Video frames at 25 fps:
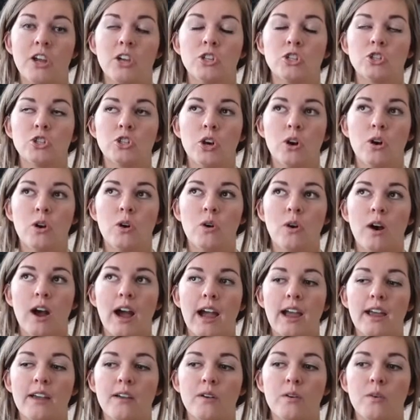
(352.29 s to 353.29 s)
So
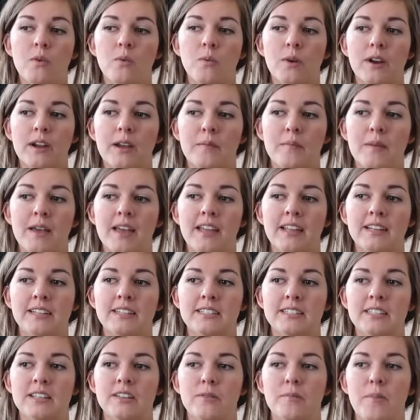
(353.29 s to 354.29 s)
I
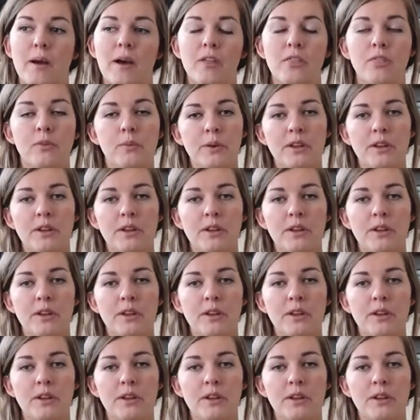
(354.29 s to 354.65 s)
recommend about